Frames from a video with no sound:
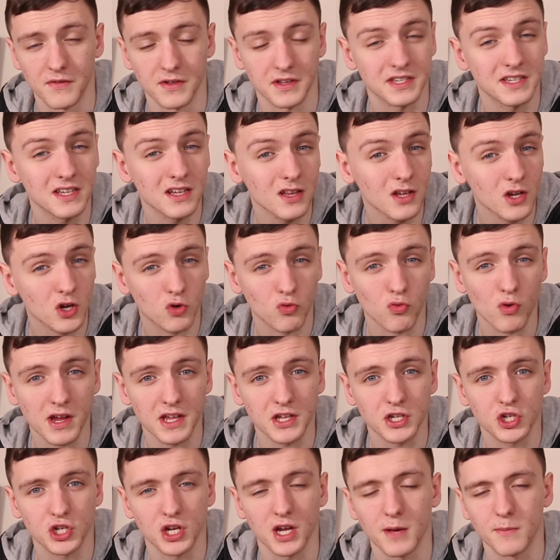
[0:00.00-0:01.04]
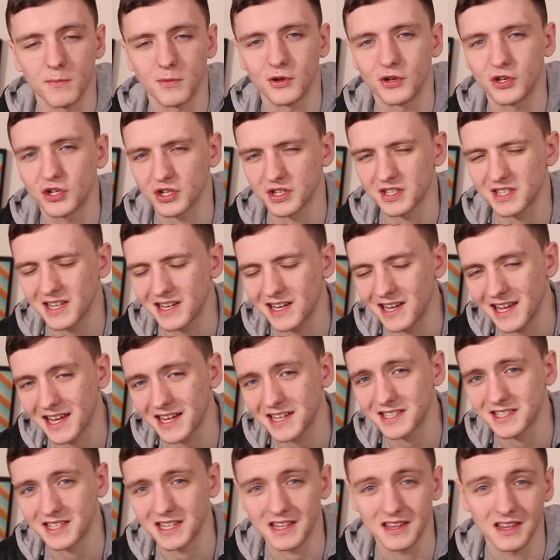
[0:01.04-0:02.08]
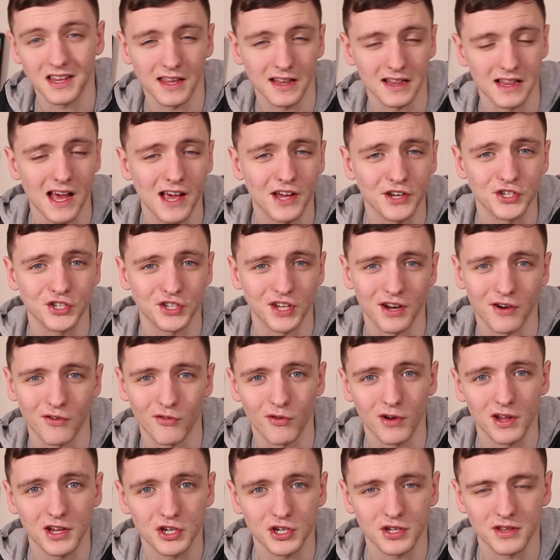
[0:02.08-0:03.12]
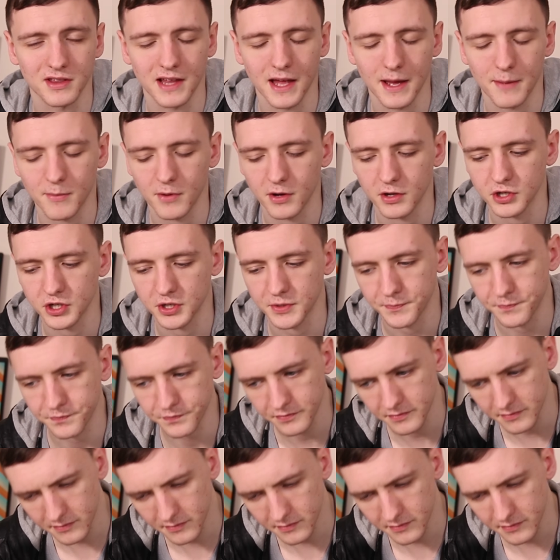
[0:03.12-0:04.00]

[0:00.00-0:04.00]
It's still a great chip, but it just didn't exceed the last generation that much.